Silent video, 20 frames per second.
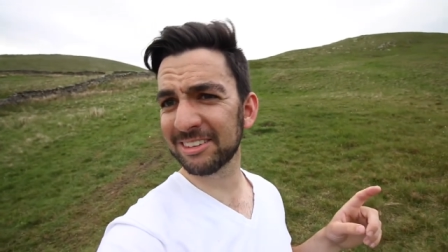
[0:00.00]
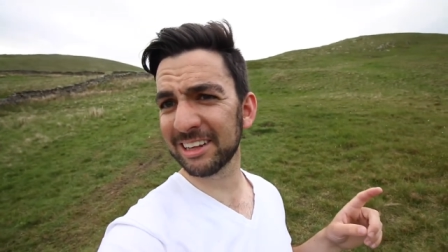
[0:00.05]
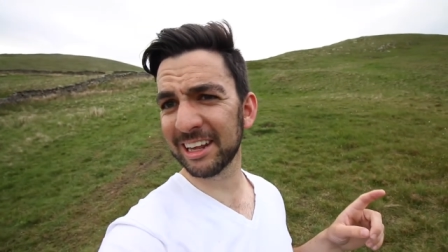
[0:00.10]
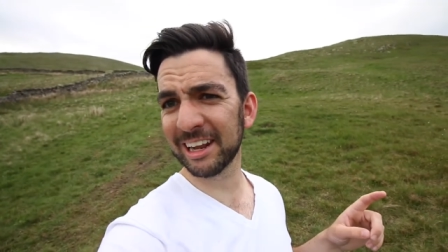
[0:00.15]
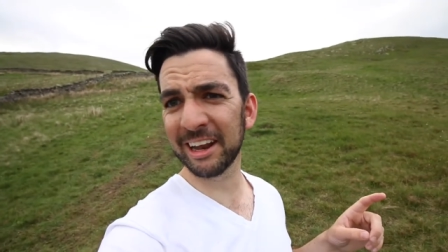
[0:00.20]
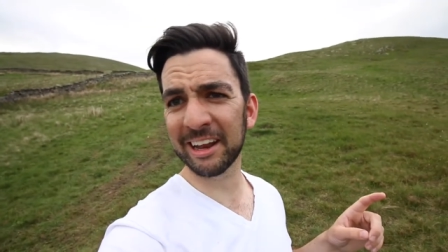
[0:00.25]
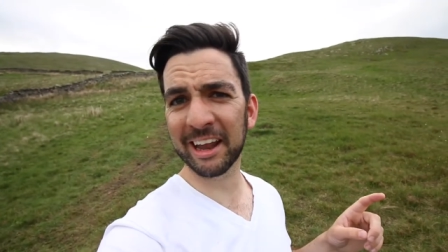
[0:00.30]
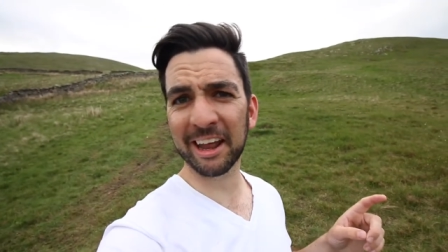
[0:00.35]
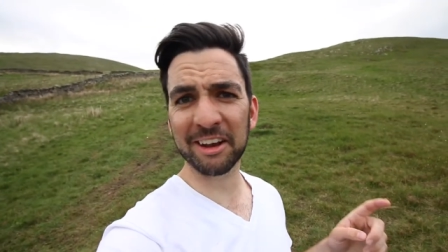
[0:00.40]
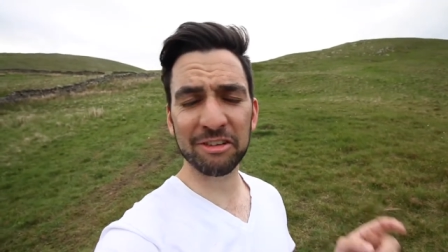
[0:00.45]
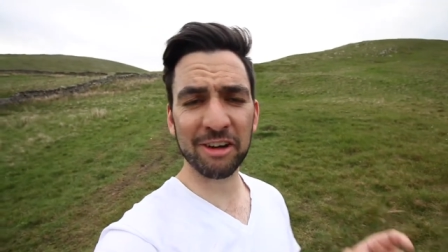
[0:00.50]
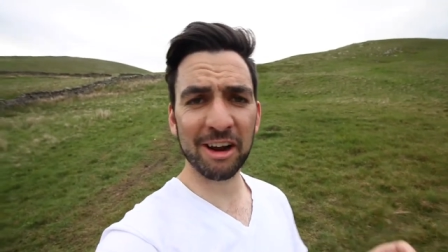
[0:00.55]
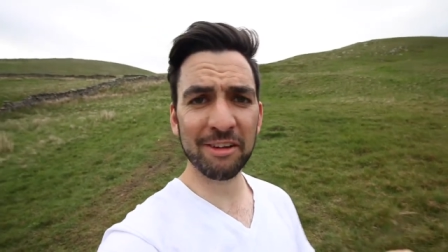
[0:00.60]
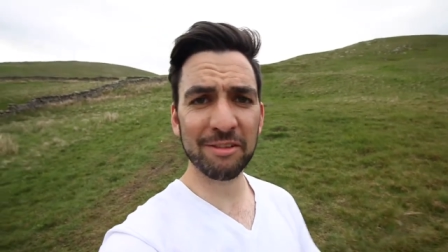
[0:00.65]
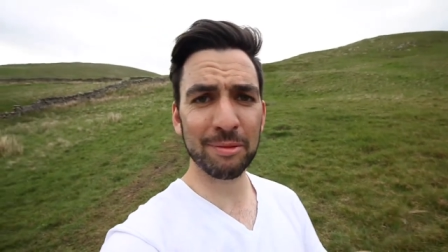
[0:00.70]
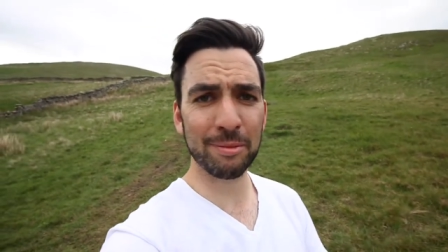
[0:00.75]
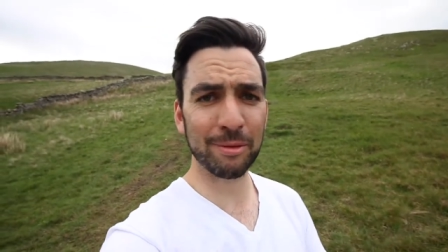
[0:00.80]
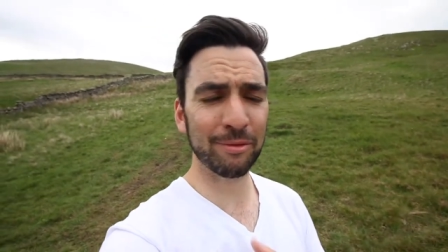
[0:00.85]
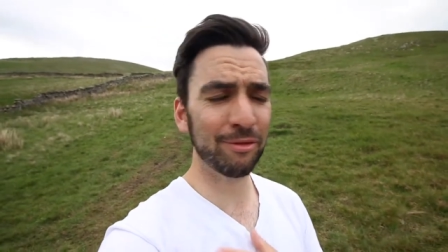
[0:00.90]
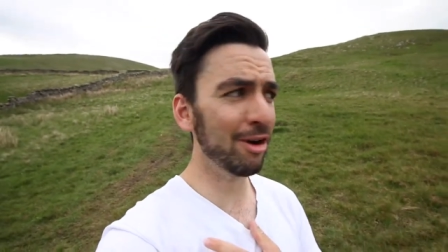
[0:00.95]
sitting in that
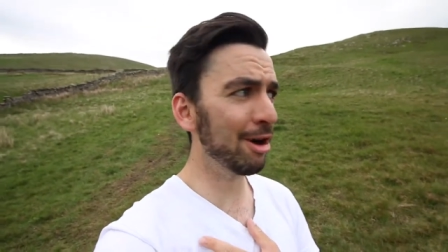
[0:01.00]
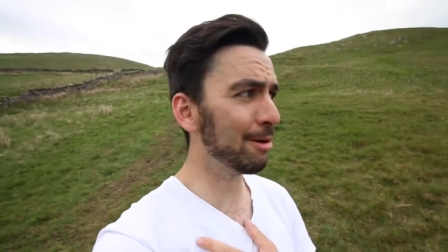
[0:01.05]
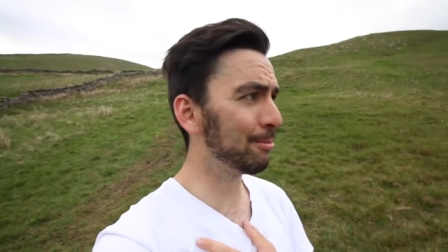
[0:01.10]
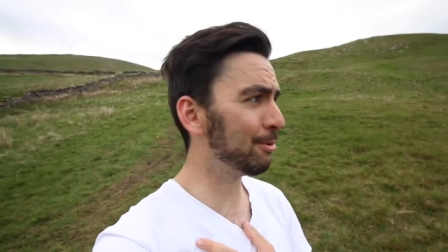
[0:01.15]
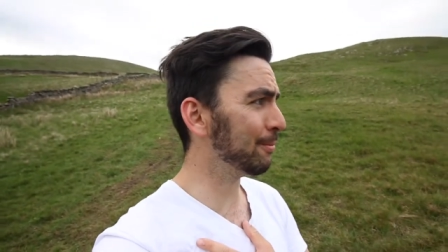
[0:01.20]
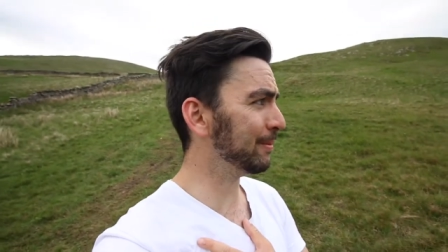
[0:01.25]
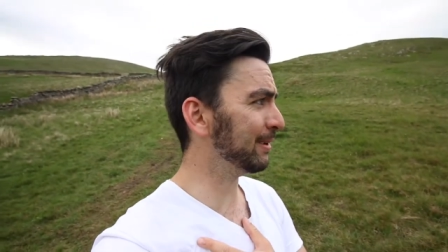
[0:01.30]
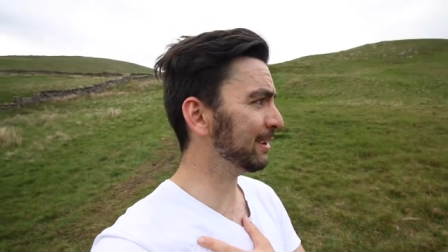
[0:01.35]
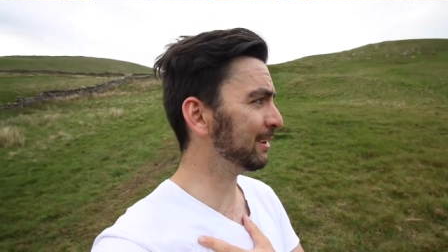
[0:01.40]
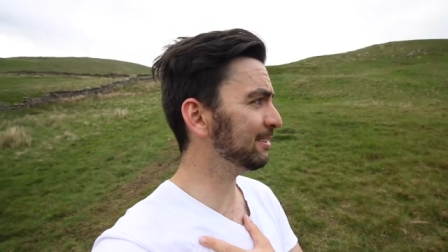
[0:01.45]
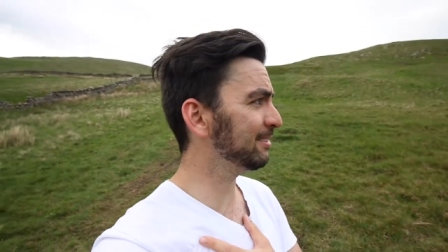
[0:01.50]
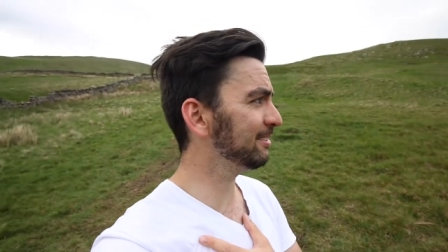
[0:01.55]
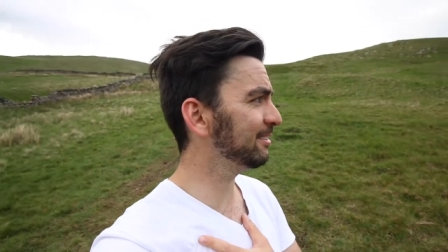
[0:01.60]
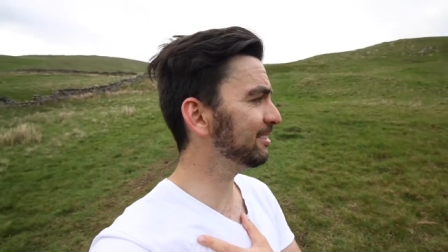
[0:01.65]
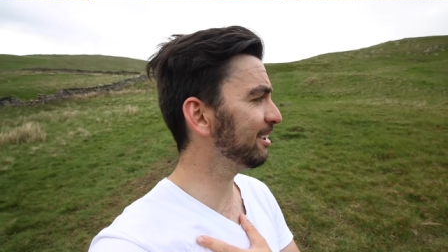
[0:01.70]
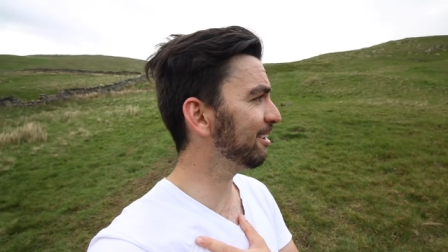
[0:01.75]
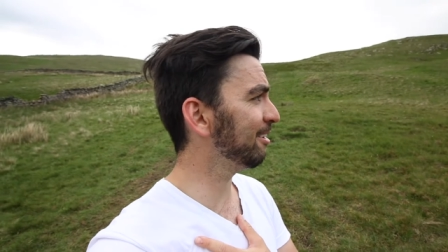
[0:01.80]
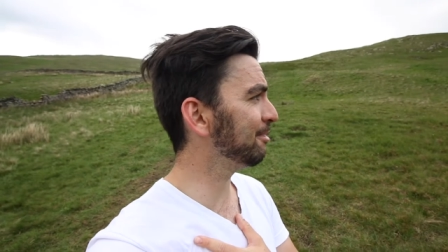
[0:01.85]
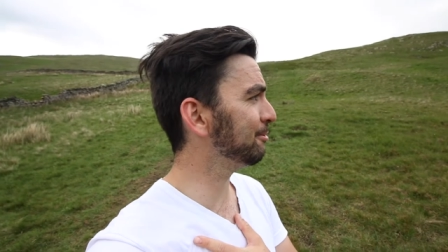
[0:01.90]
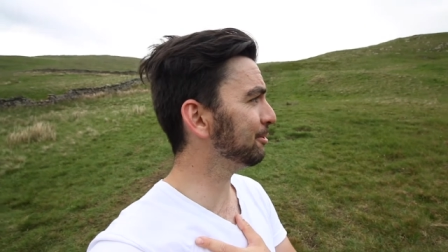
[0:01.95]
traffic before put me in a
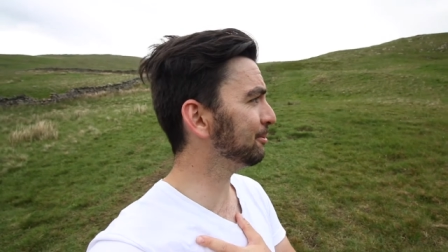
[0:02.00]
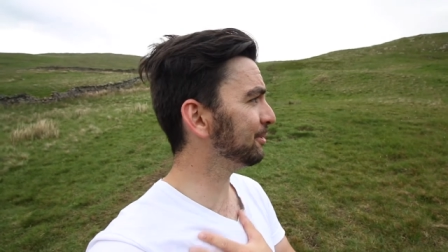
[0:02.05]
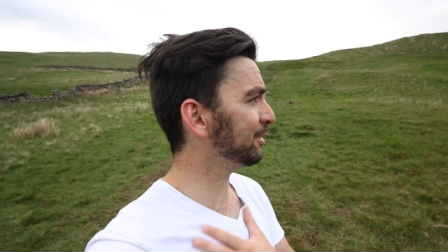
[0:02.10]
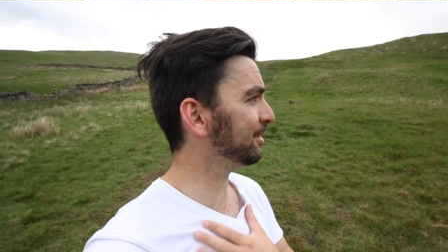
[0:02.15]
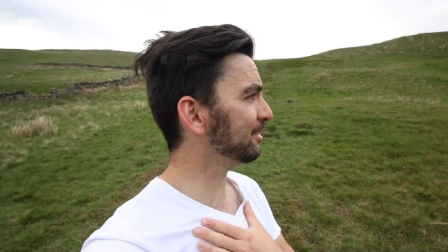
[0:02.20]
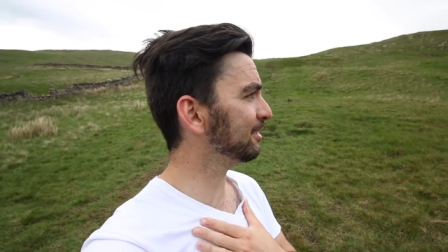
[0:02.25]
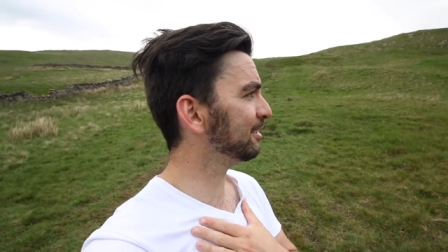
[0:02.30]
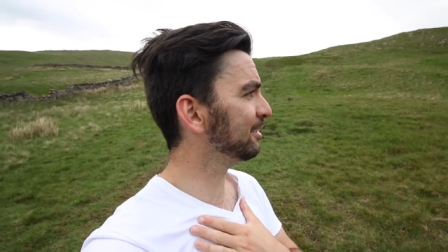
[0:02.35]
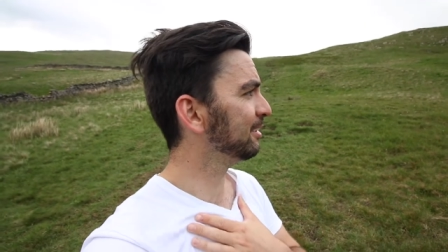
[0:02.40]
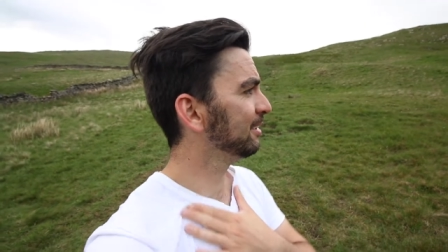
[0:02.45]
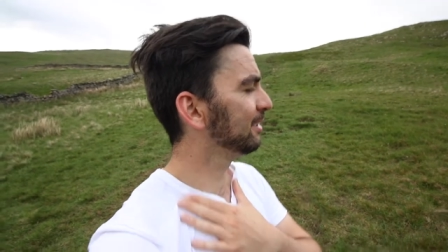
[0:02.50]
terrible mood.